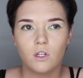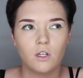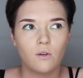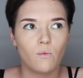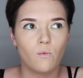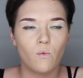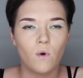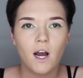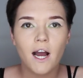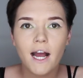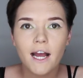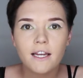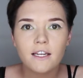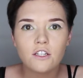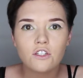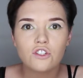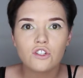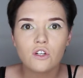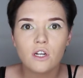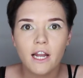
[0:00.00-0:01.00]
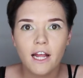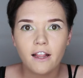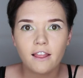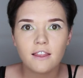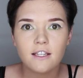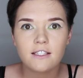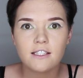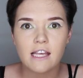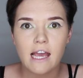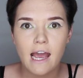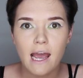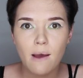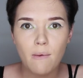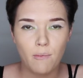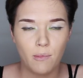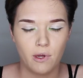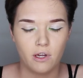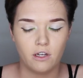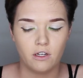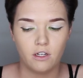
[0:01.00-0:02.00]
Why did you let this
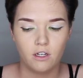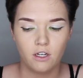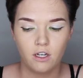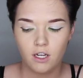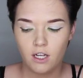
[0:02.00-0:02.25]
happen?